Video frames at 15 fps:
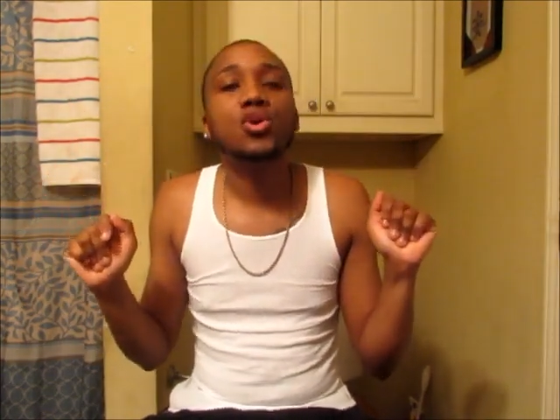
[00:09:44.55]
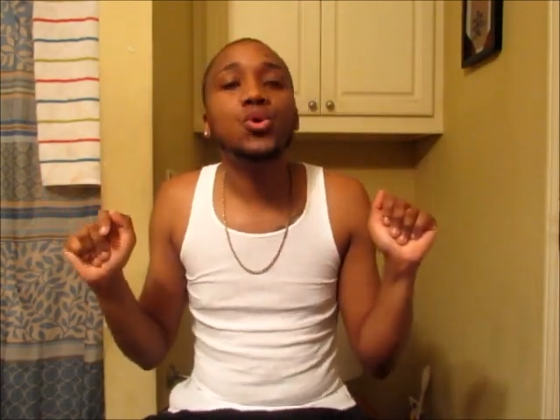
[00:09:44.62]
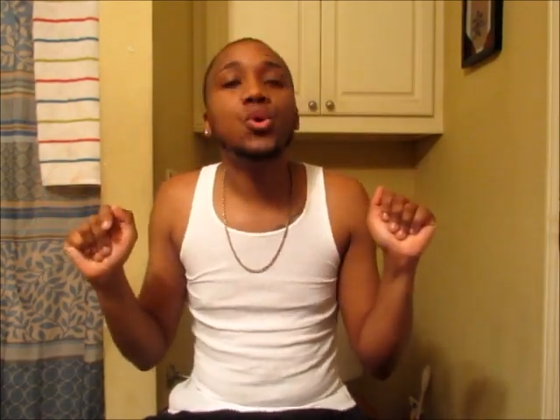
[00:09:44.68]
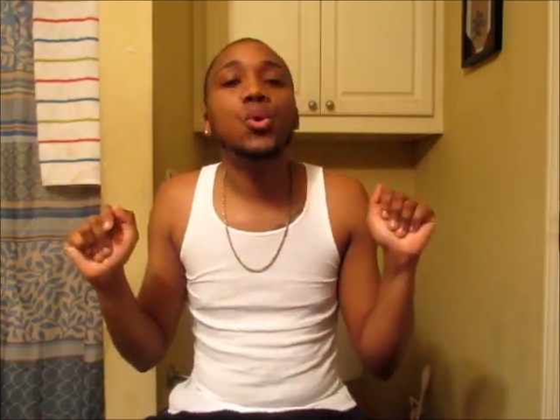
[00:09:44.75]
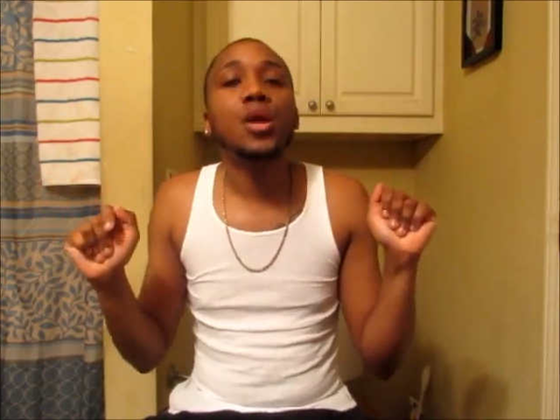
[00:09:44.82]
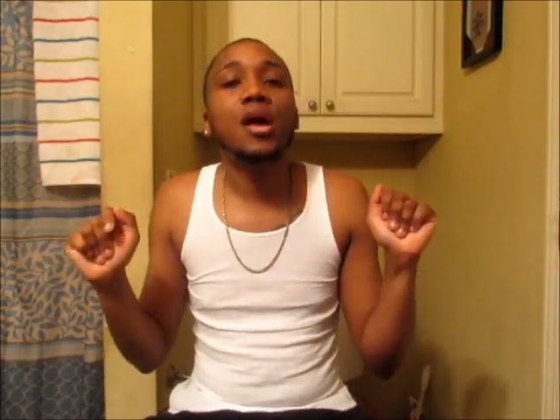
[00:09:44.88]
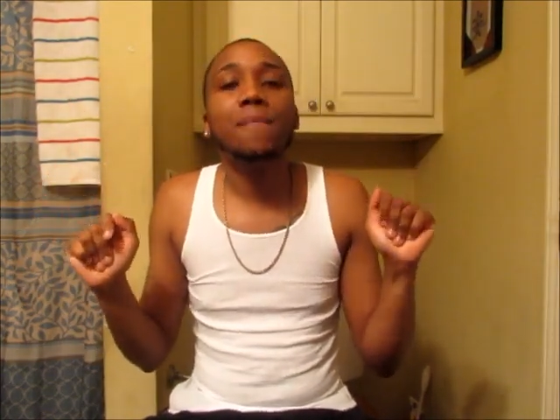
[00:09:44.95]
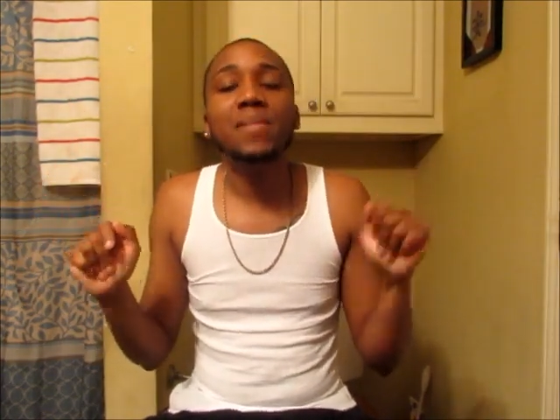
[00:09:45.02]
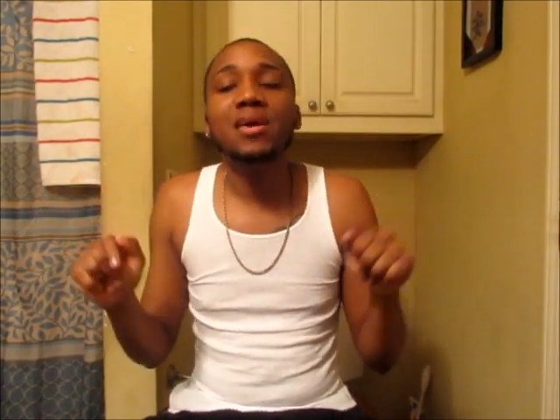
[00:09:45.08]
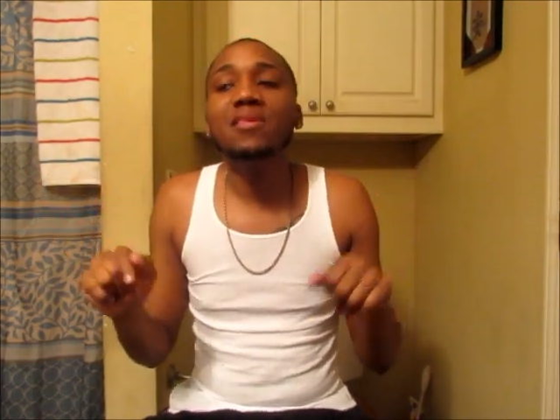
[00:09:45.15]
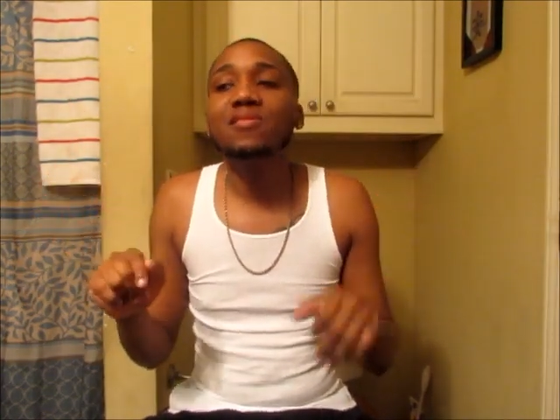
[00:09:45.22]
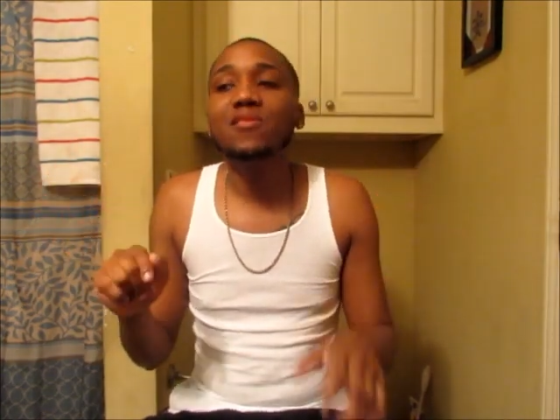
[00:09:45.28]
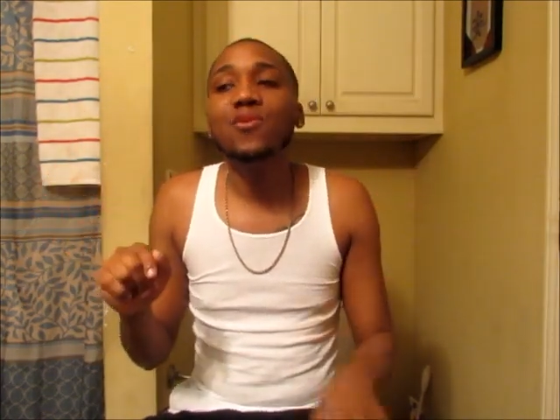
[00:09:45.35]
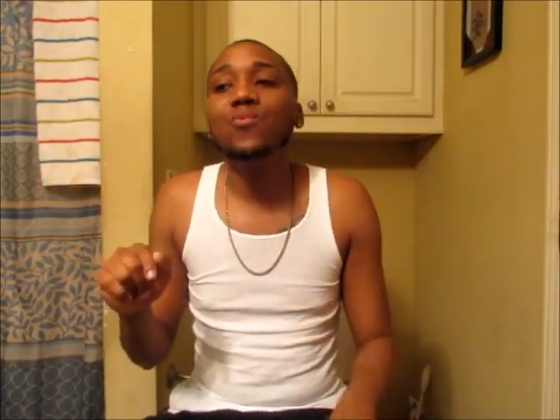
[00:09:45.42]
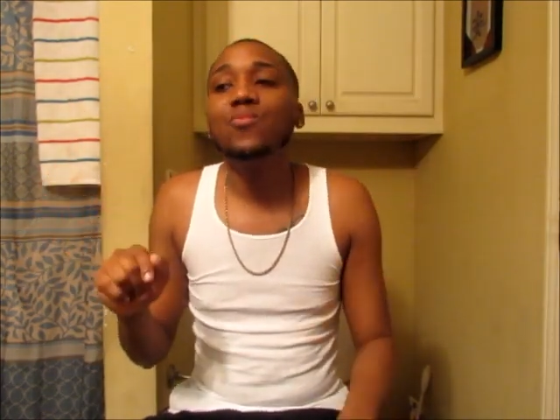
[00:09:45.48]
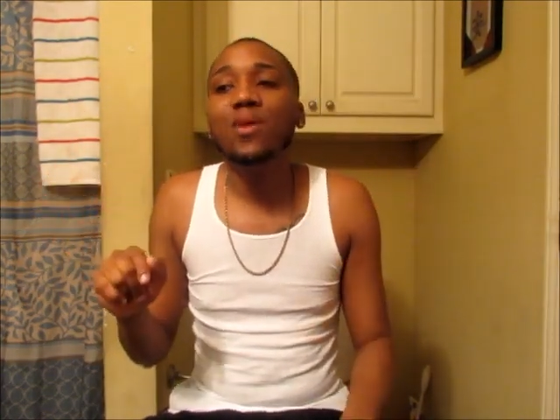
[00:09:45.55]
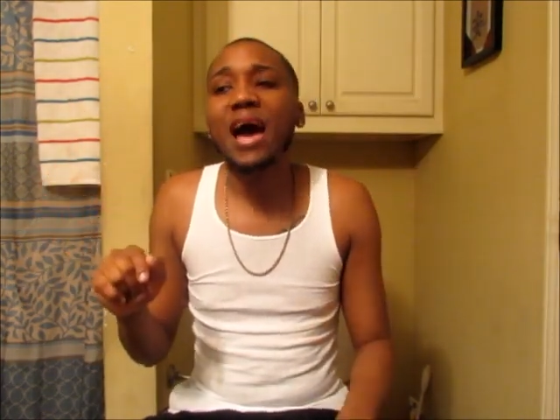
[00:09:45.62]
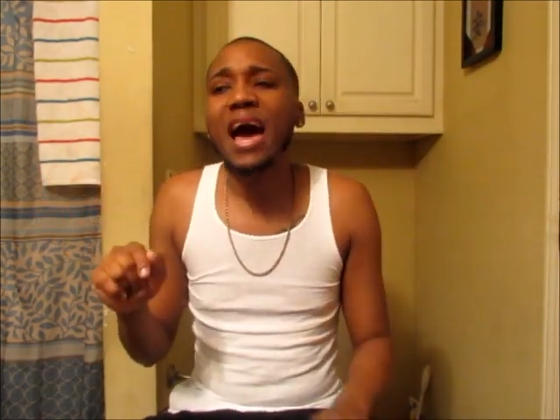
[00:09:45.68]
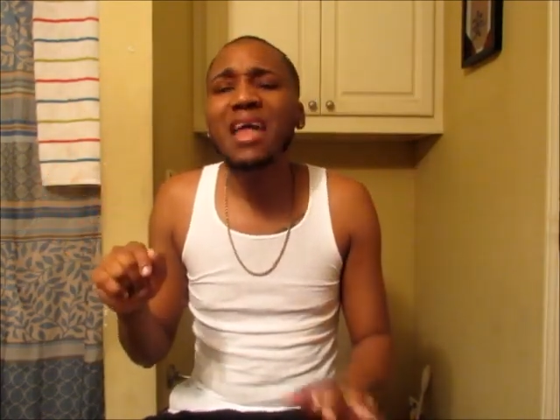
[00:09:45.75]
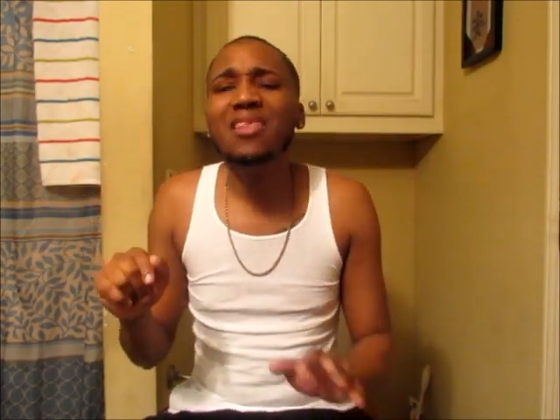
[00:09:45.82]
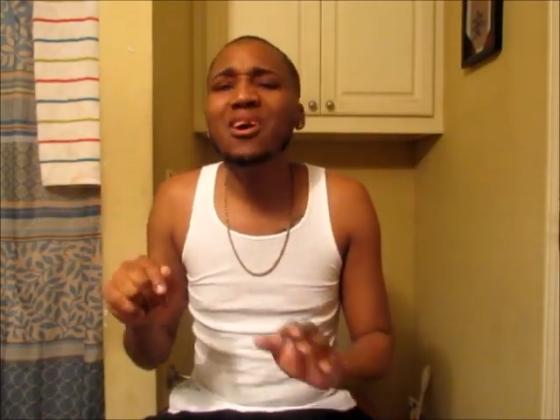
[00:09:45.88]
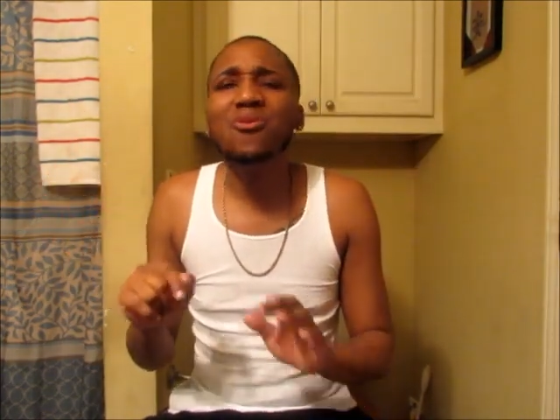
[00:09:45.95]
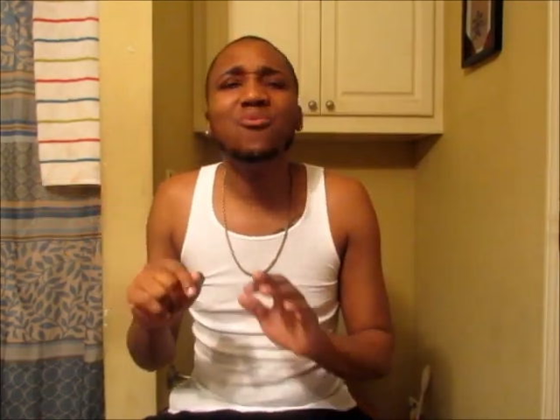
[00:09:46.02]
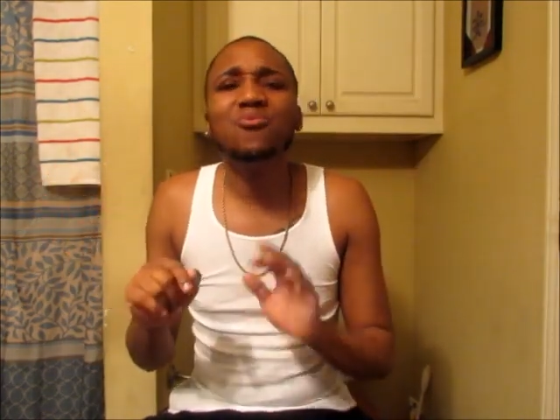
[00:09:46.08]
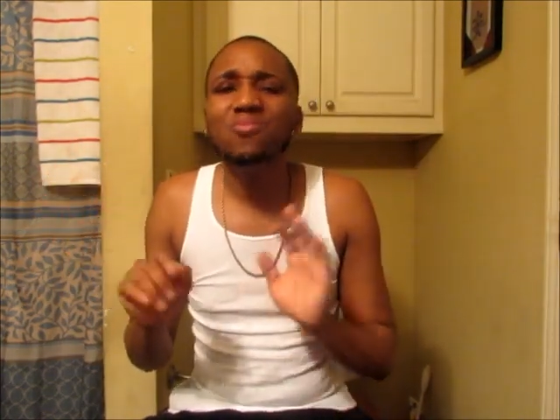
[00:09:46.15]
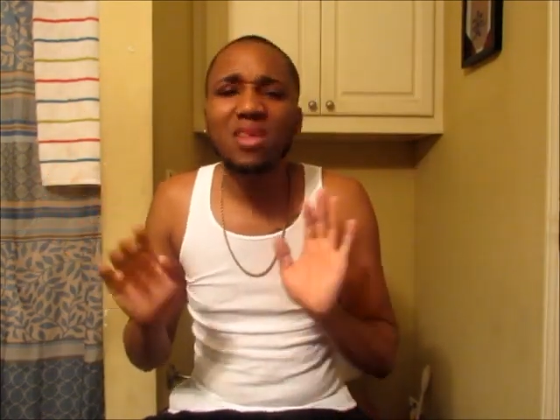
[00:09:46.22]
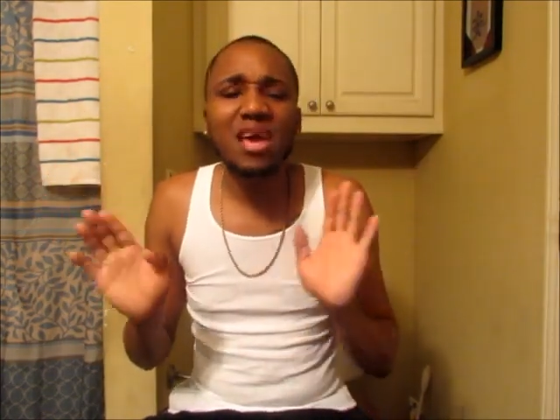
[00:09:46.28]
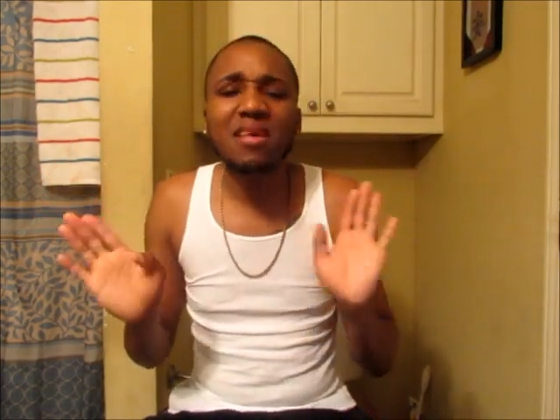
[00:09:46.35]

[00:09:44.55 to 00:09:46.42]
You know what I mean? So I know